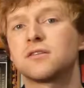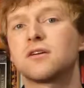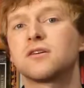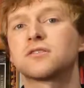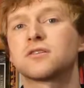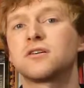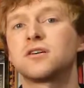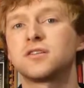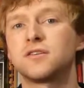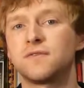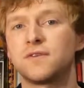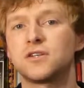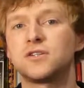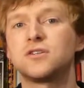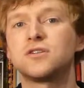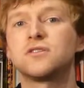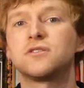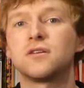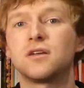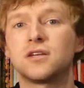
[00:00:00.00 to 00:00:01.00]
those kinds of
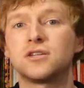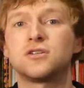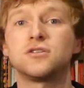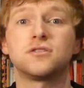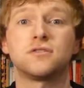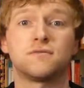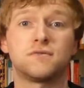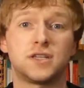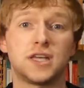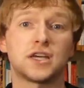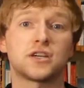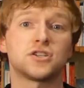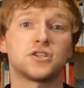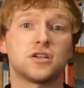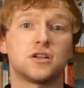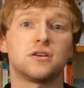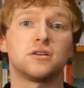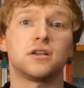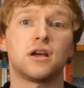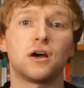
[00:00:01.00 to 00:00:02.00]
issues of
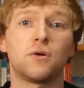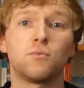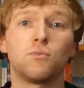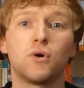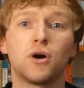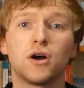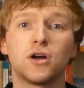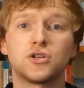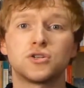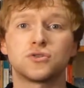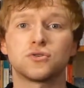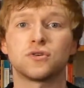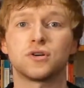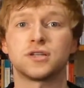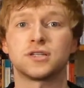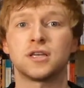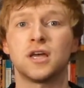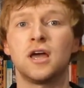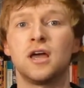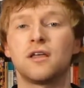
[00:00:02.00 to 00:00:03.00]
diction and word
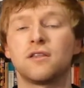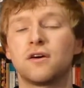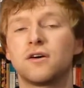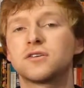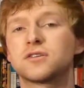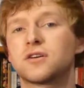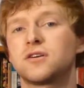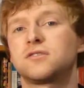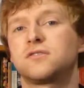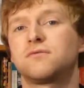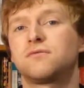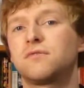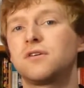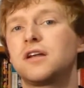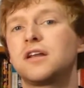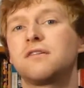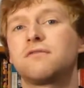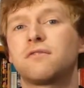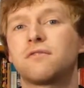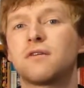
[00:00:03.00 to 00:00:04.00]
choice, those kinds of
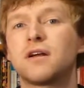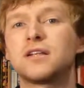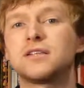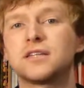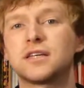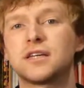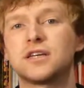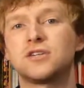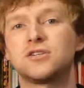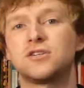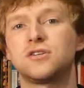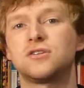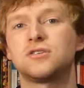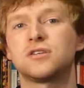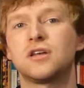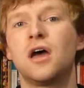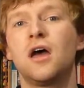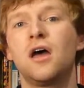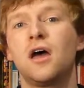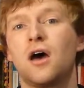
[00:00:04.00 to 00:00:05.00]
really forensic
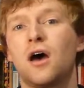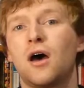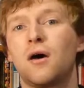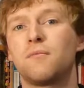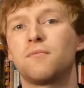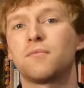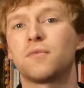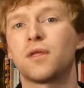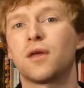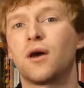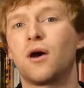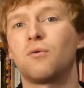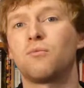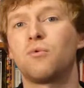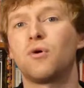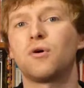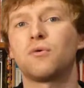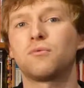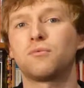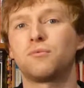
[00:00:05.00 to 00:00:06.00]
issues are
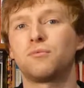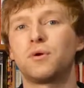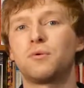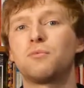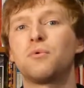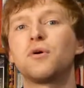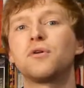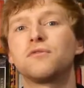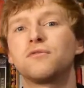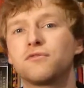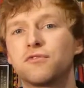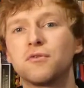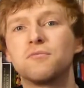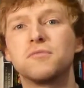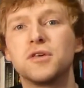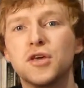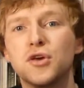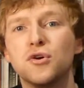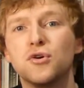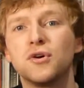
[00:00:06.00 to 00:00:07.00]
what we want
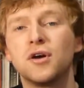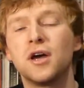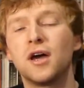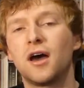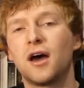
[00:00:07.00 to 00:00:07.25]
from you,